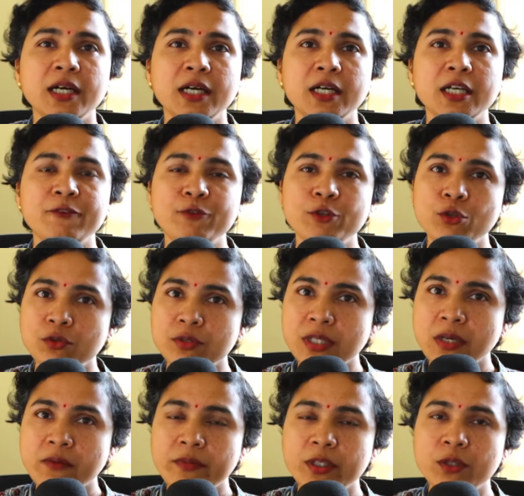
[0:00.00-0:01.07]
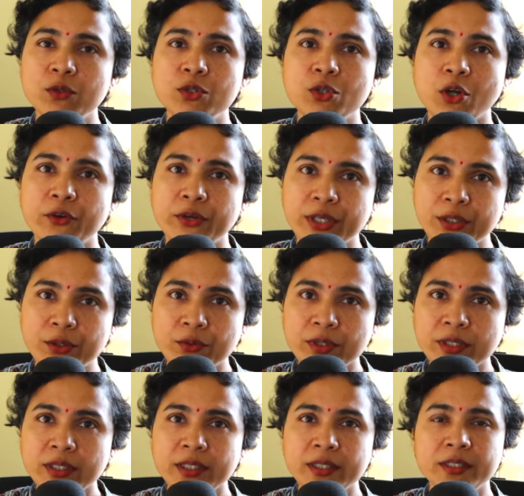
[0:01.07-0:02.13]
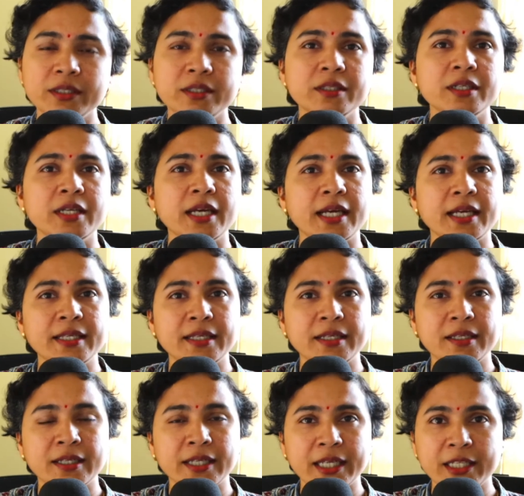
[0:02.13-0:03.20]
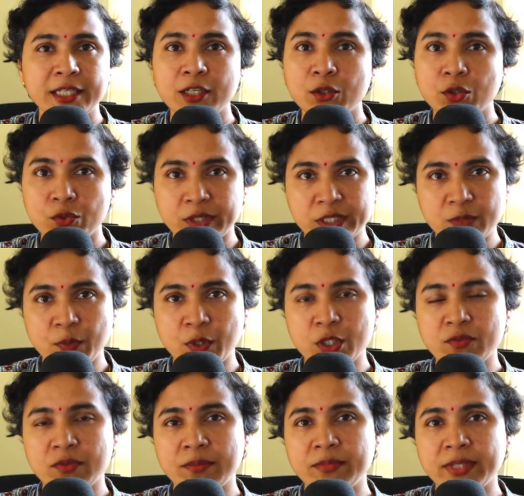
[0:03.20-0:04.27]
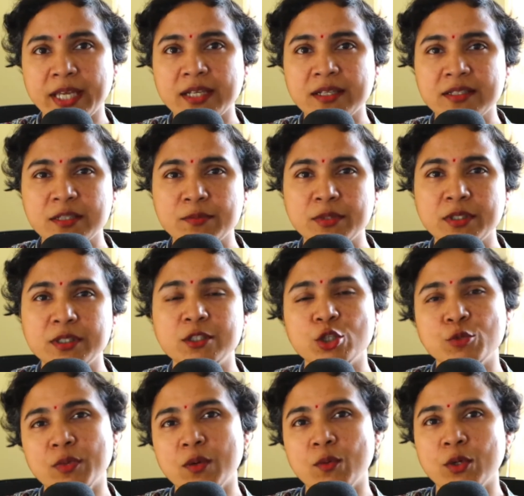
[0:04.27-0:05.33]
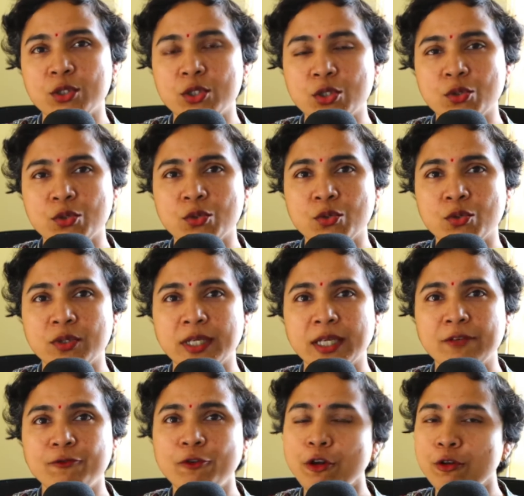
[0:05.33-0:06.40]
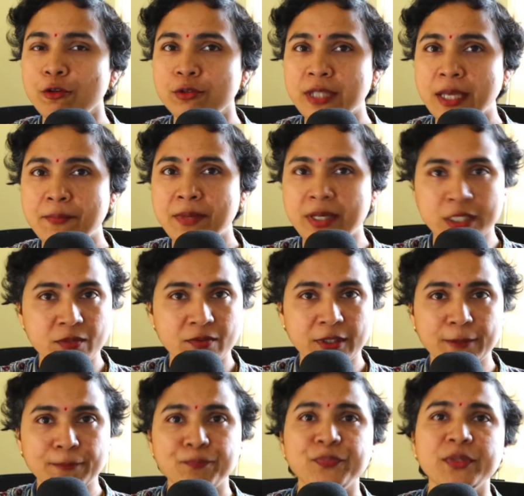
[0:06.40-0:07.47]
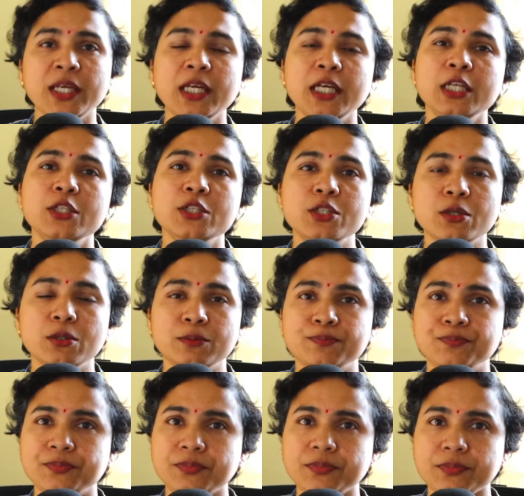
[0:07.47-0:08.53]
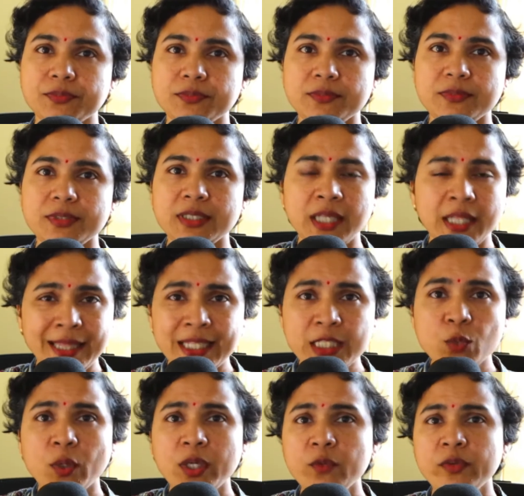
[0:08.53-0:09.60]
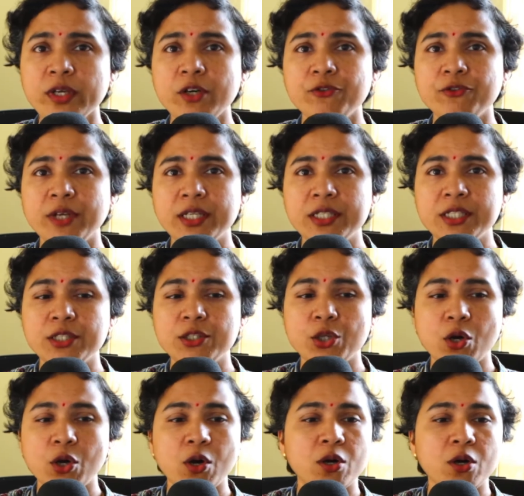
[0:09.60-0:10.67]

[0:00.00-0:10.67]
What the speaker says: If you know someone who is already doing it and getting a good response from their customers, you may want to follow them as well. So That's one way of getting your